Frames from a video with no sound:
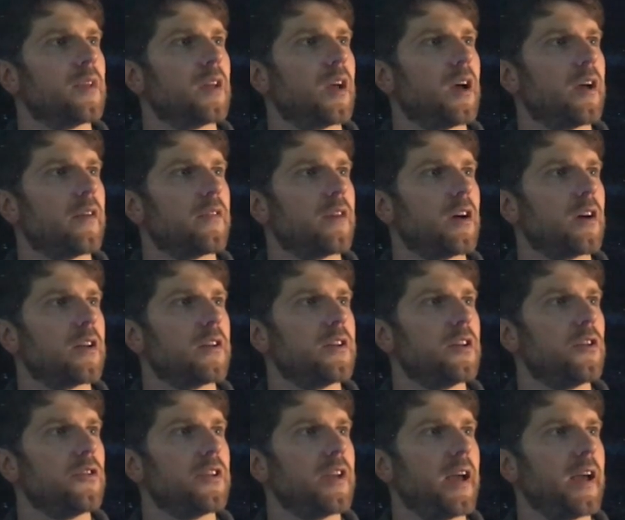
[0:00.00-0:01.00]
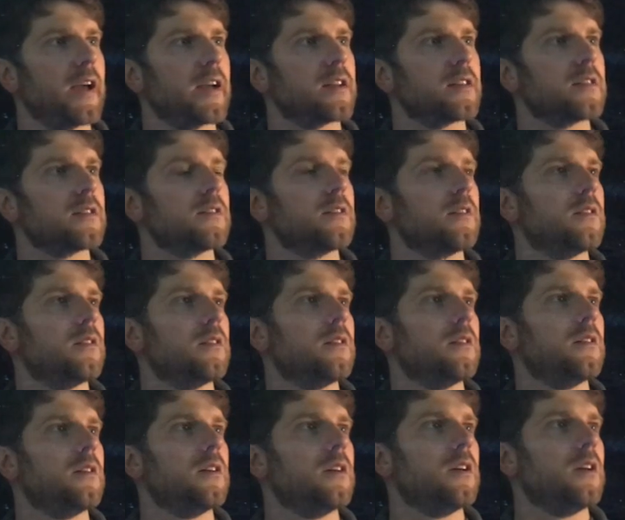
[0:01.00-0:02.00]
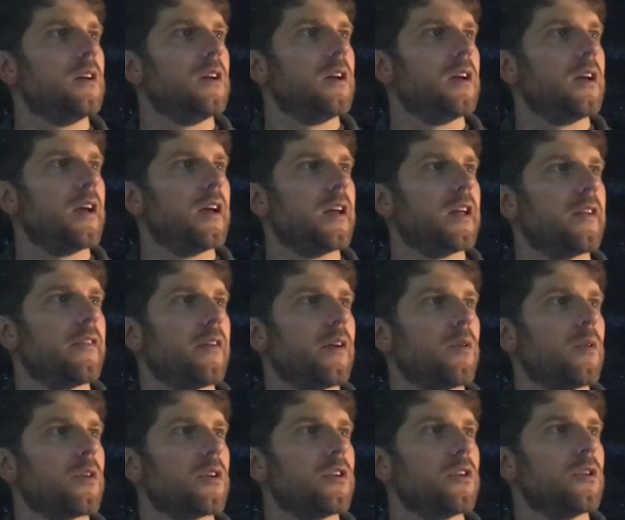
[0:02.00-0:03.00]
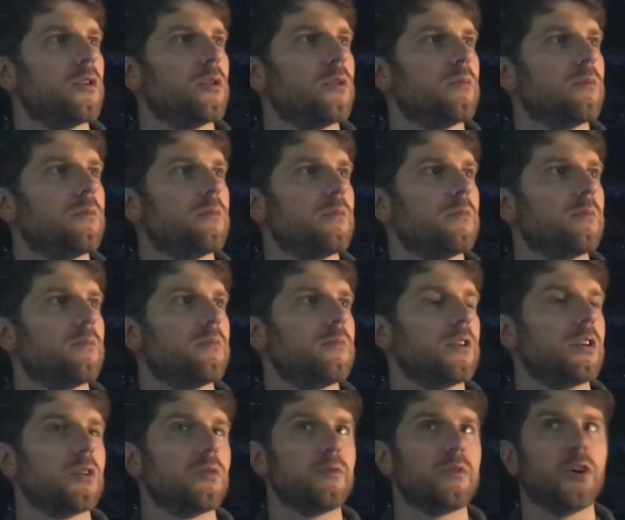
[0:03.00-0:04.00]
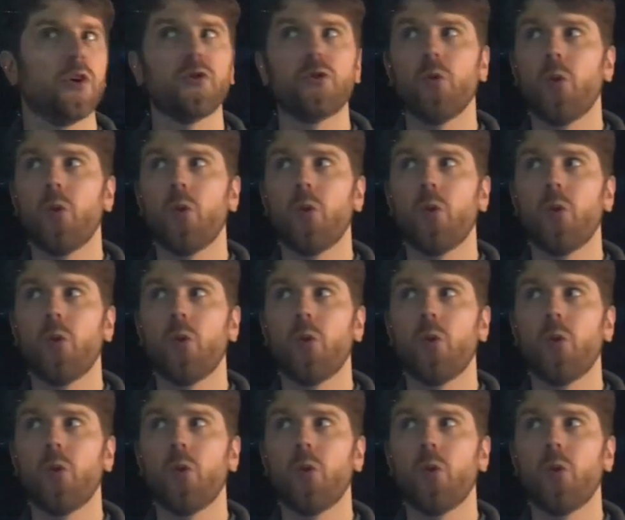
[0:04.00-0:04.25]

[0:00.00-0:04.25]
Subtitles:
I've got a delta x, and if I want to know, delta